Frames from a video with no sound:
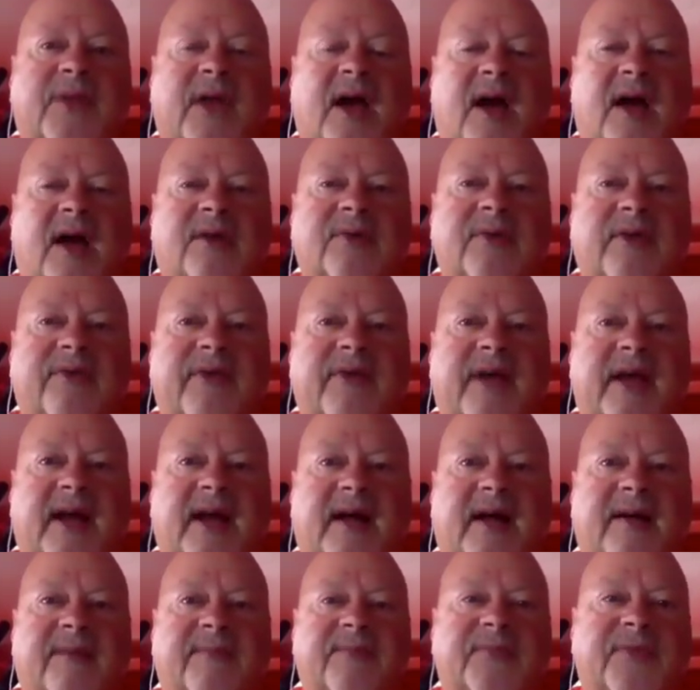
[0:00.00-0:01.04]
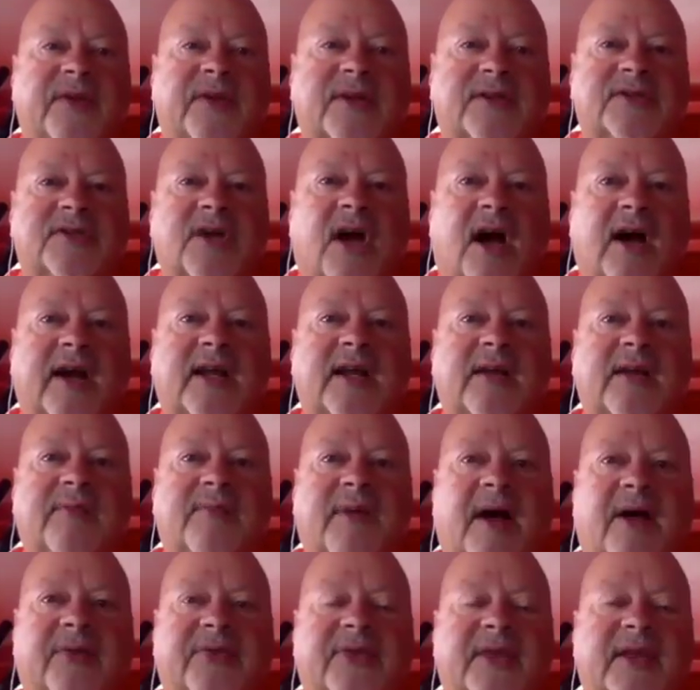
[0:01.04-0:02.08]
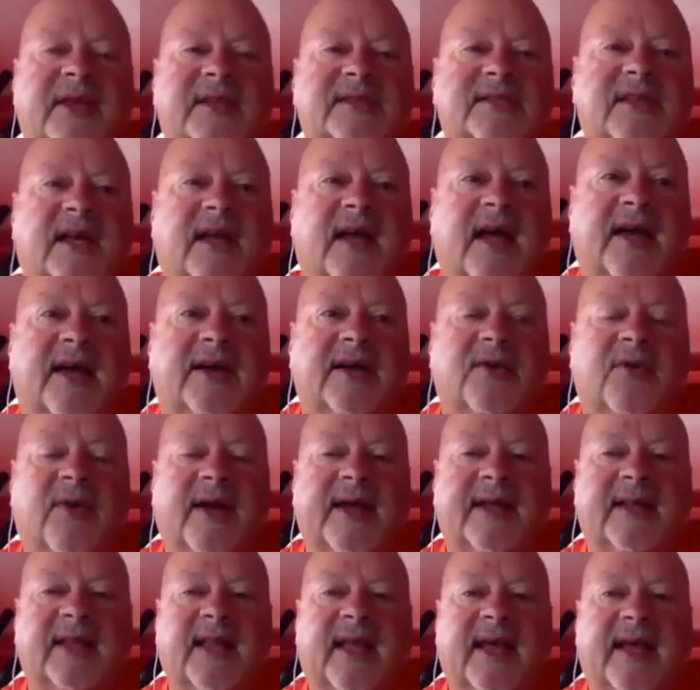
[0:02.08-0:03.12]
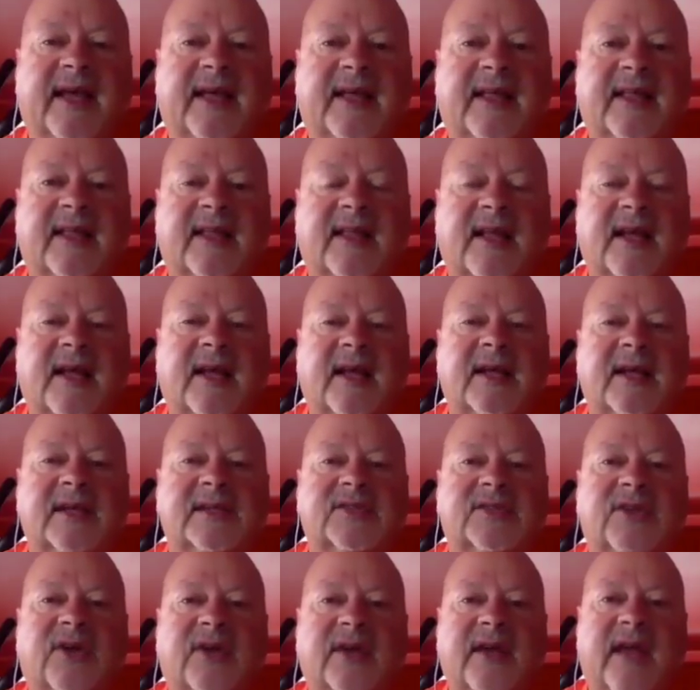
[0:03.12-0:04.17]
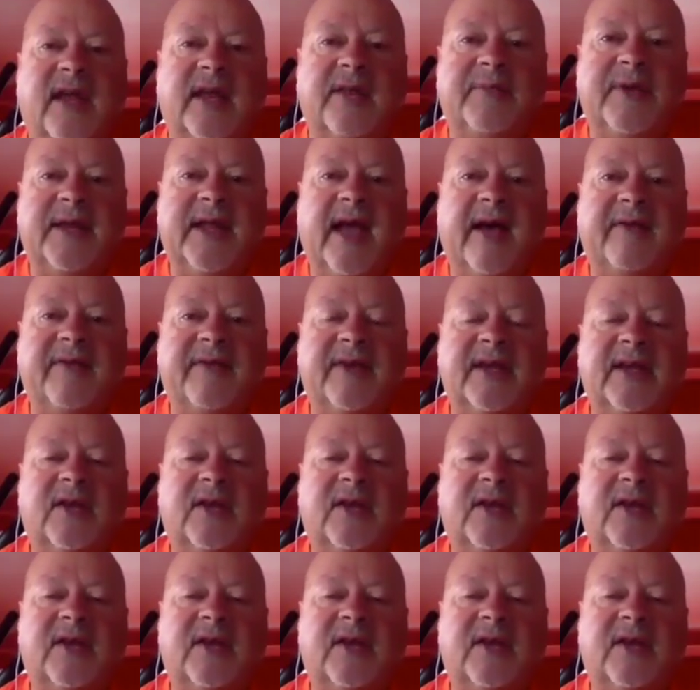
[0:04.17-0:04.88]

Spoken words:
Rivera talking about these at great length. So anybody have any